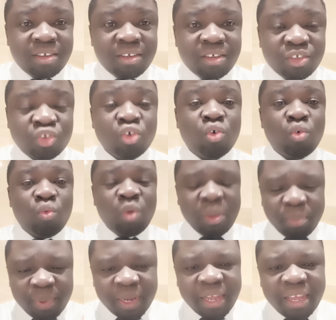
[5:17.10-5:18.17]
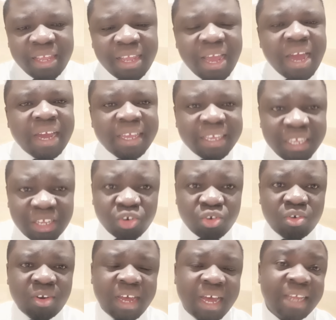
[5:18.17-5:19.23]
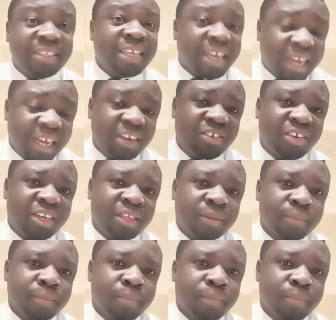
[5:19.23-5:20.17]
So we play a key role as a country.